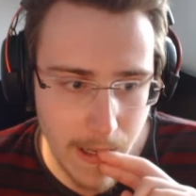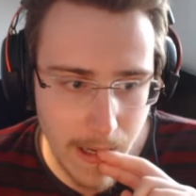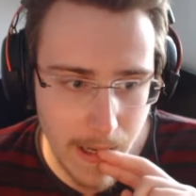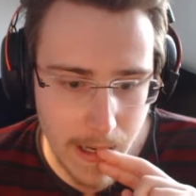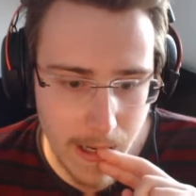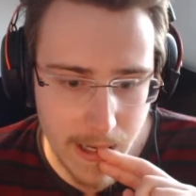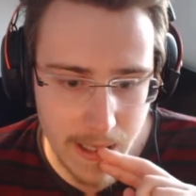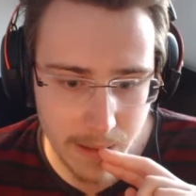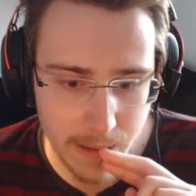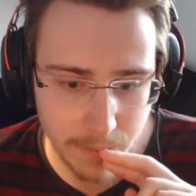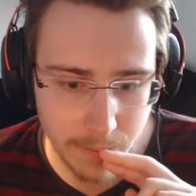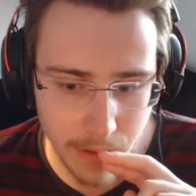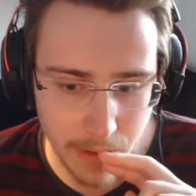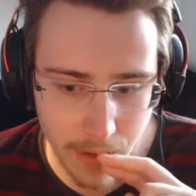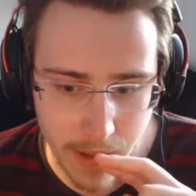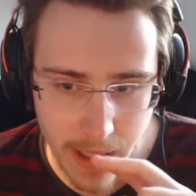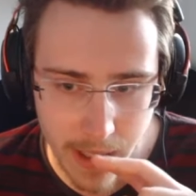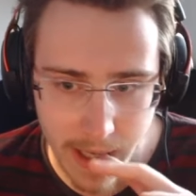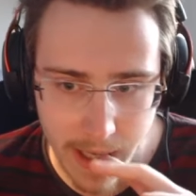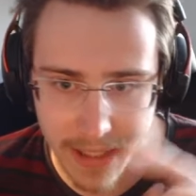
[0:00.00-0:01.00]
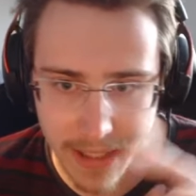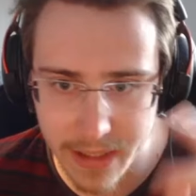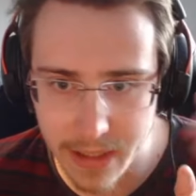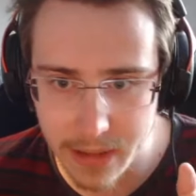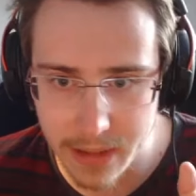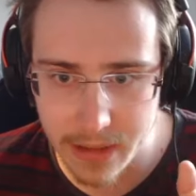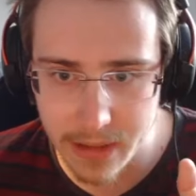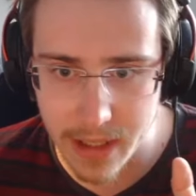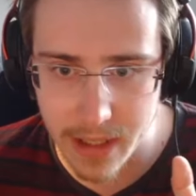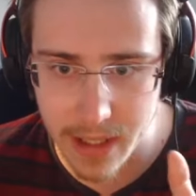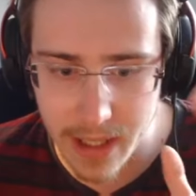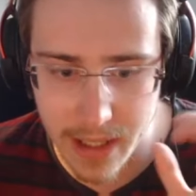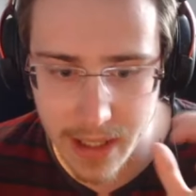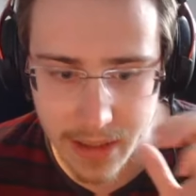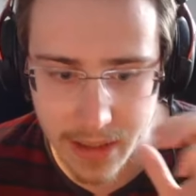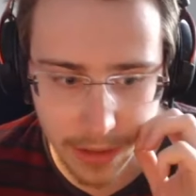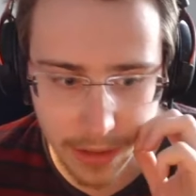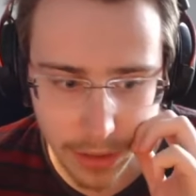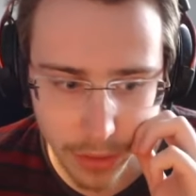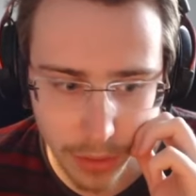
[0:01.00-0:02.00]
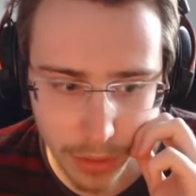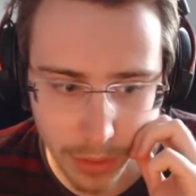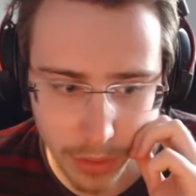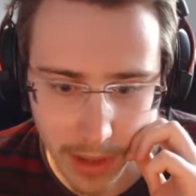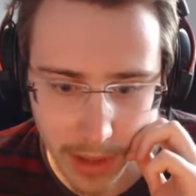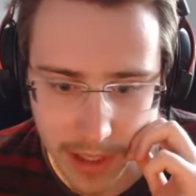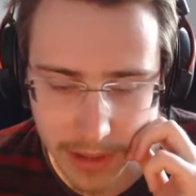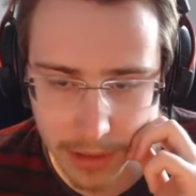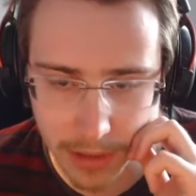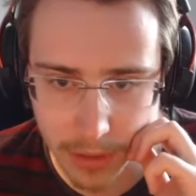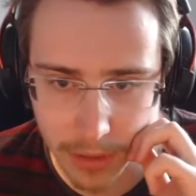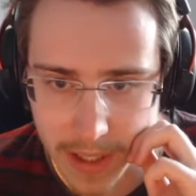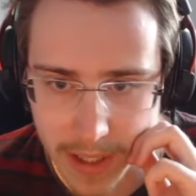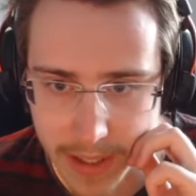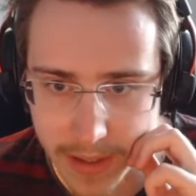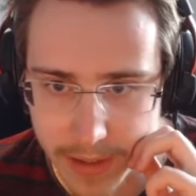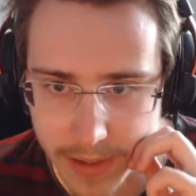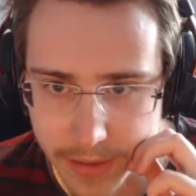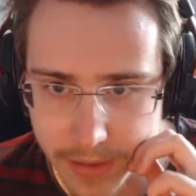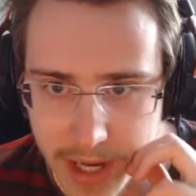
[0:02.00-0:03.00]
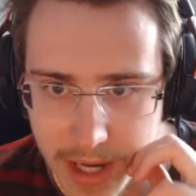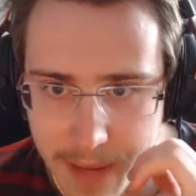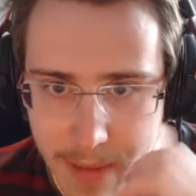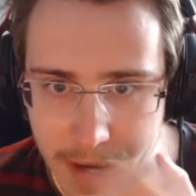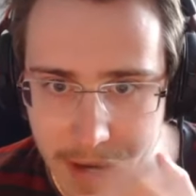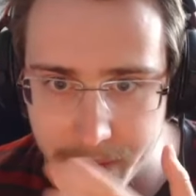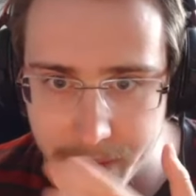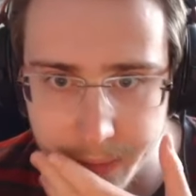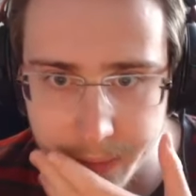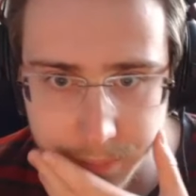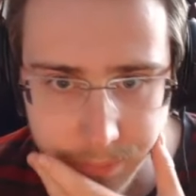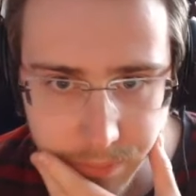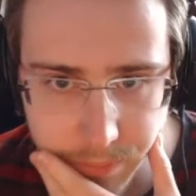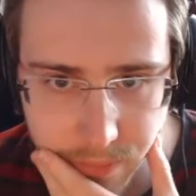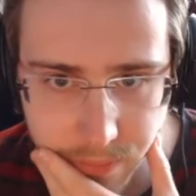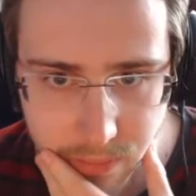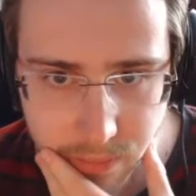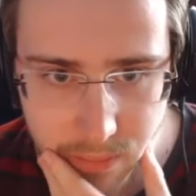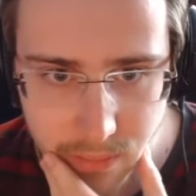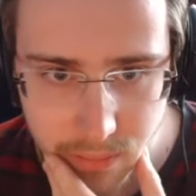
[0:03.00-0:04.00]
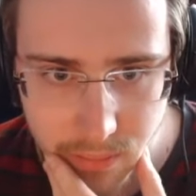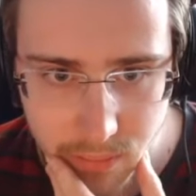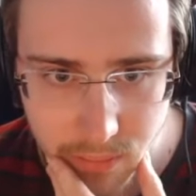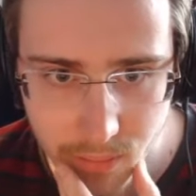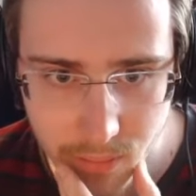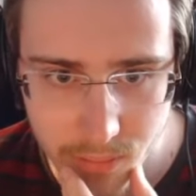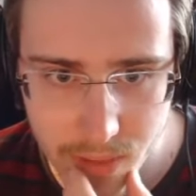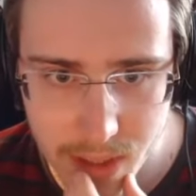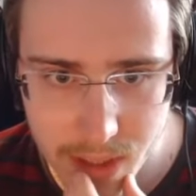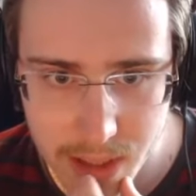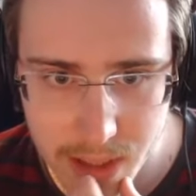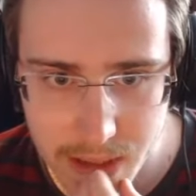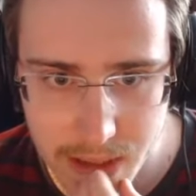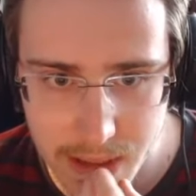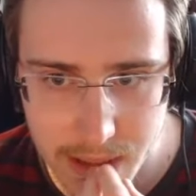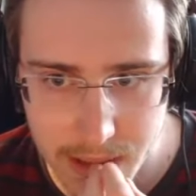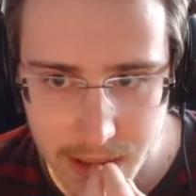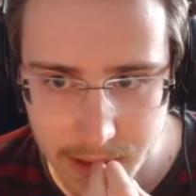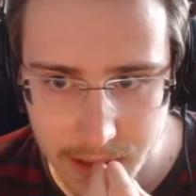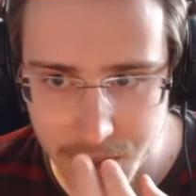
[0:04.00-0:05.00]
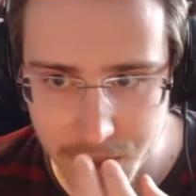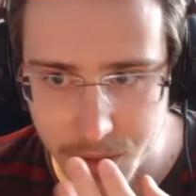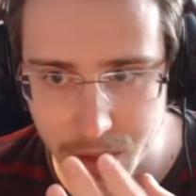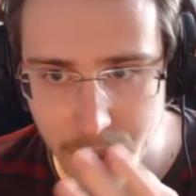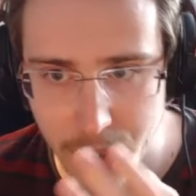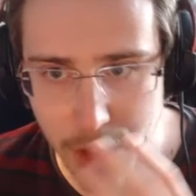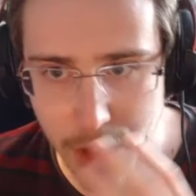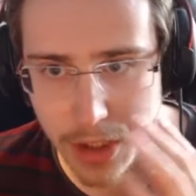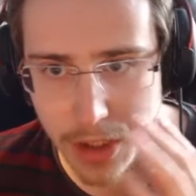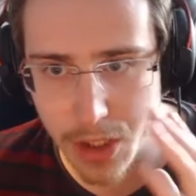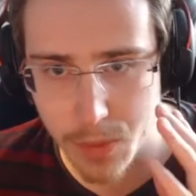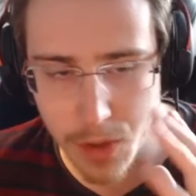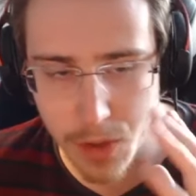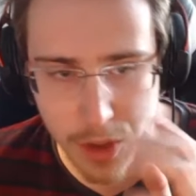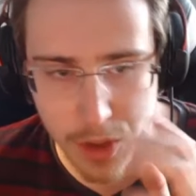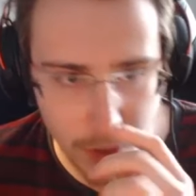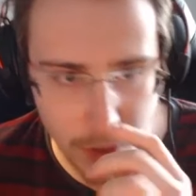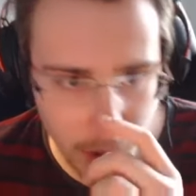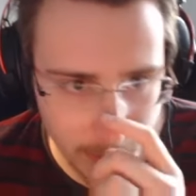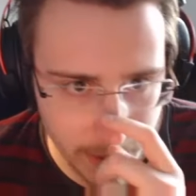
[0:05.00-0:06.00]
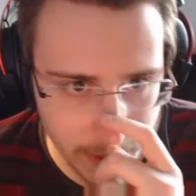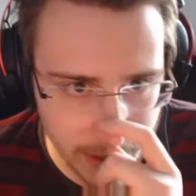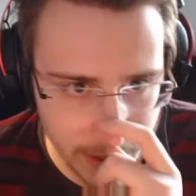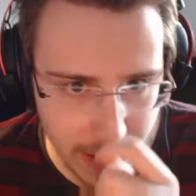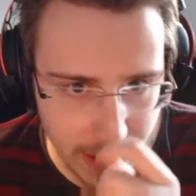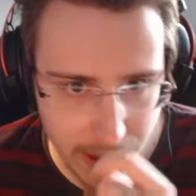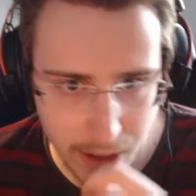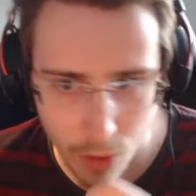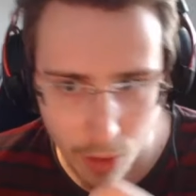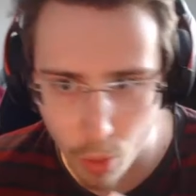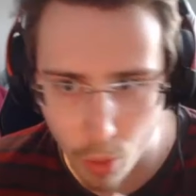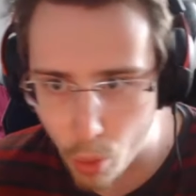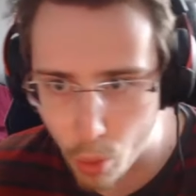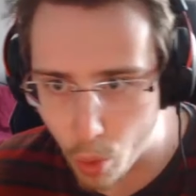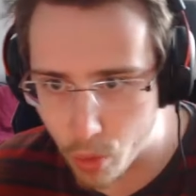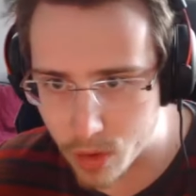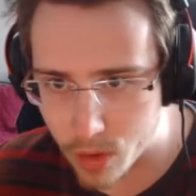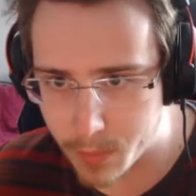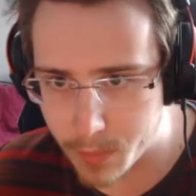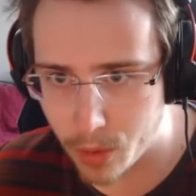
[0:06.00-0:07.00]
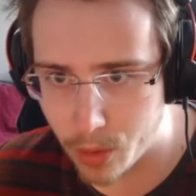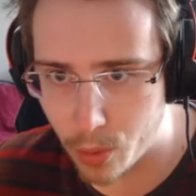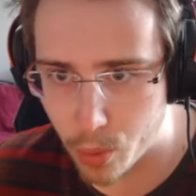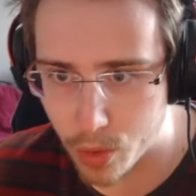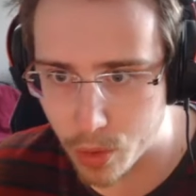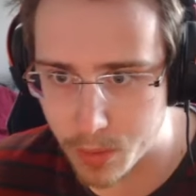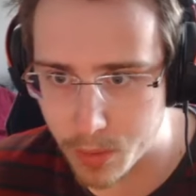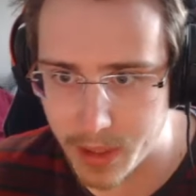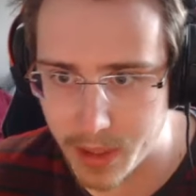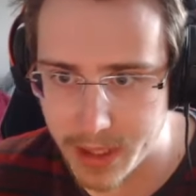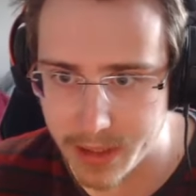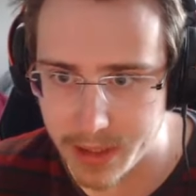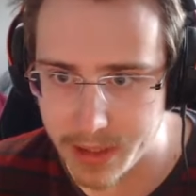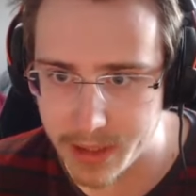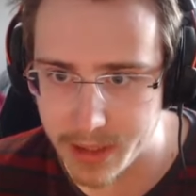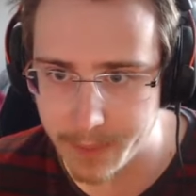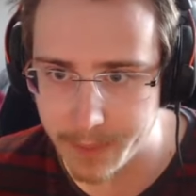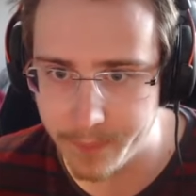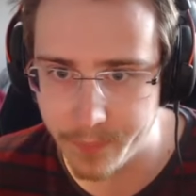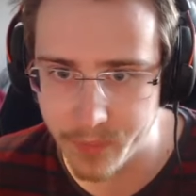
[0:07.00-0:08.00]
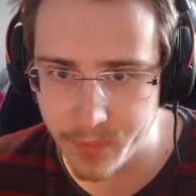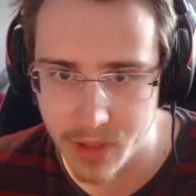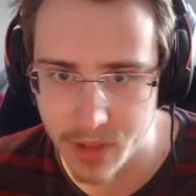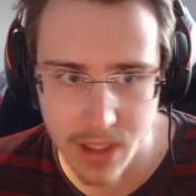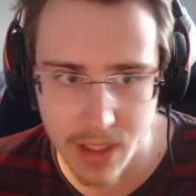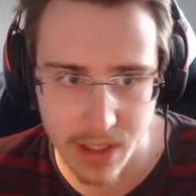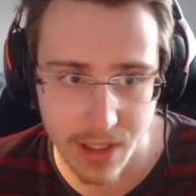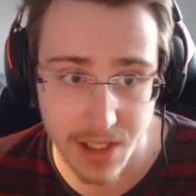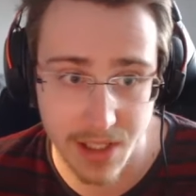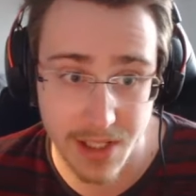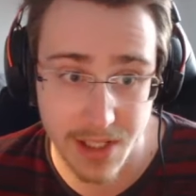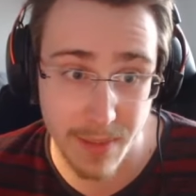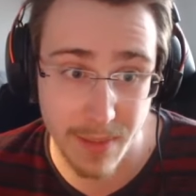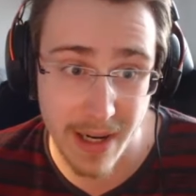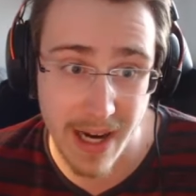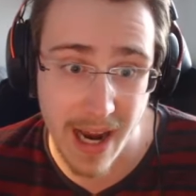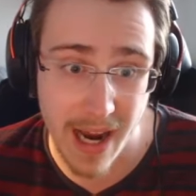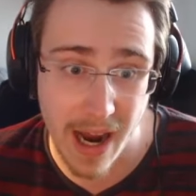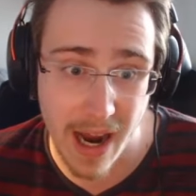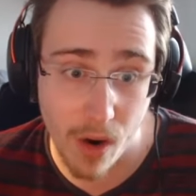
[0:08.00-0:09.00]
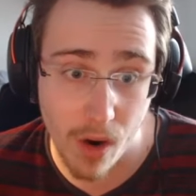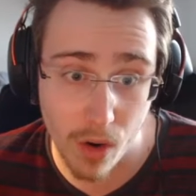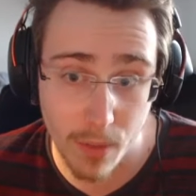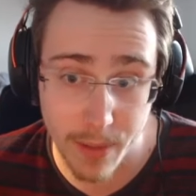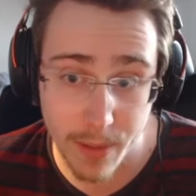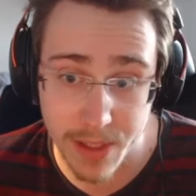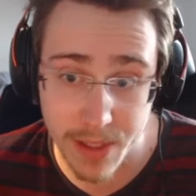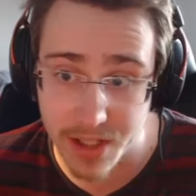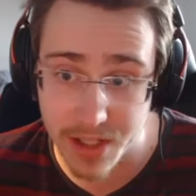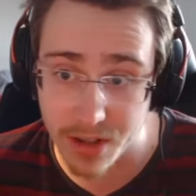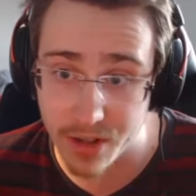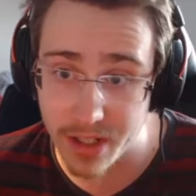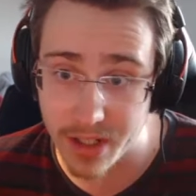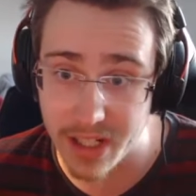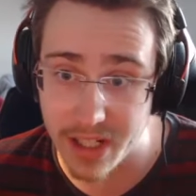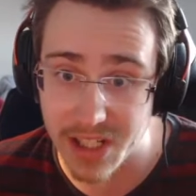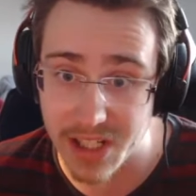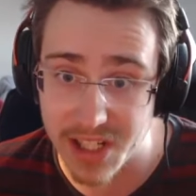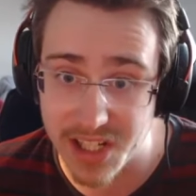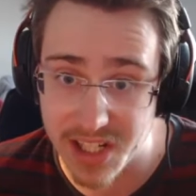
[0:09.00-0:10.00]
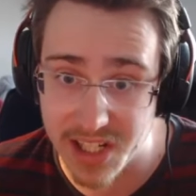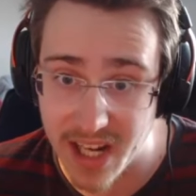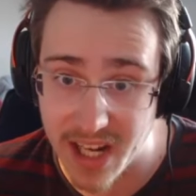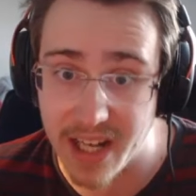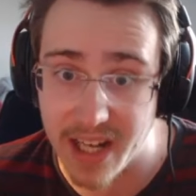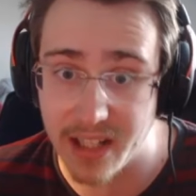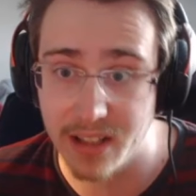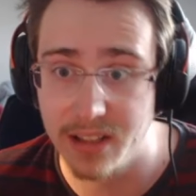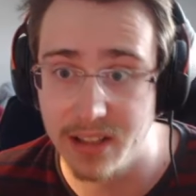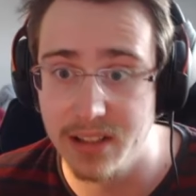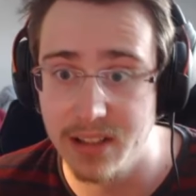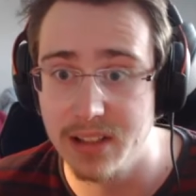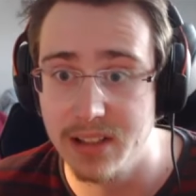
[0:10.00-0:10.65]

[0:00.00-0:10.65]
Um. Okay. I need. I need to. I need to get another MF. This. This was probably a horrible, horrible idea. Because my augments are insane.